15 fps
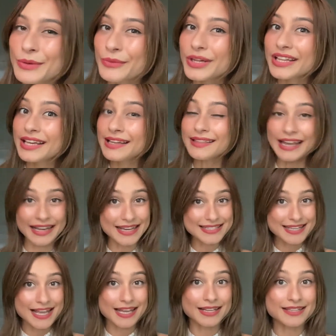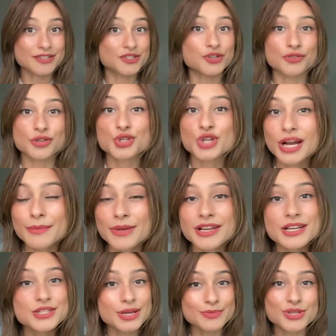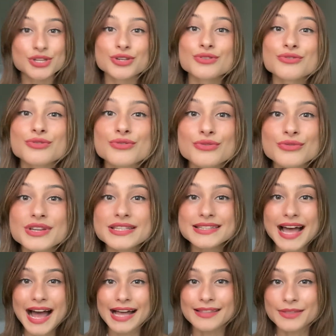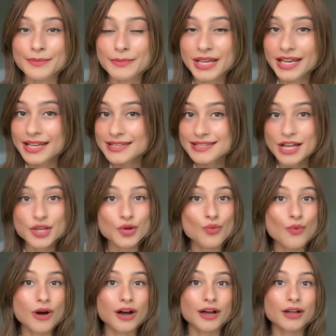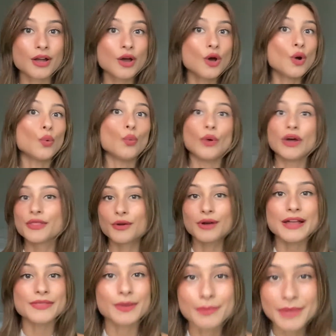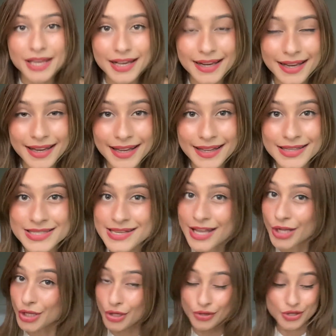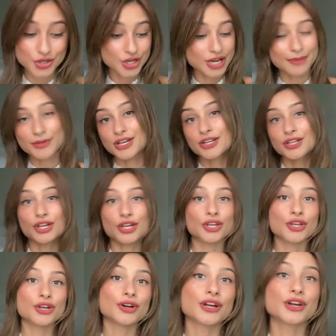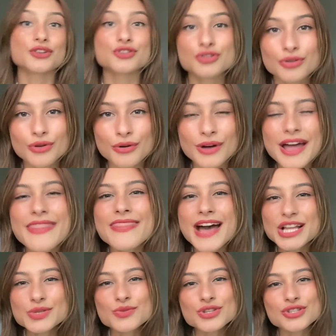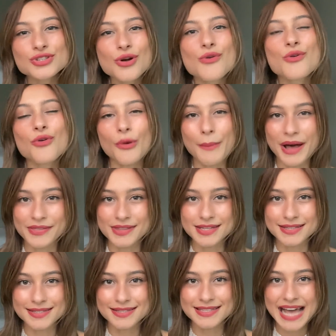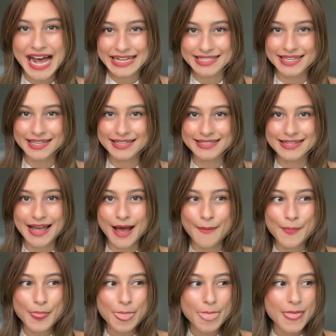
but really, like I said, since you're the chairman, it's up to you who is at the meetings that you want, when they're at the meetings, you're the chairman, you're in control. And that's what's so cool about this tactic is that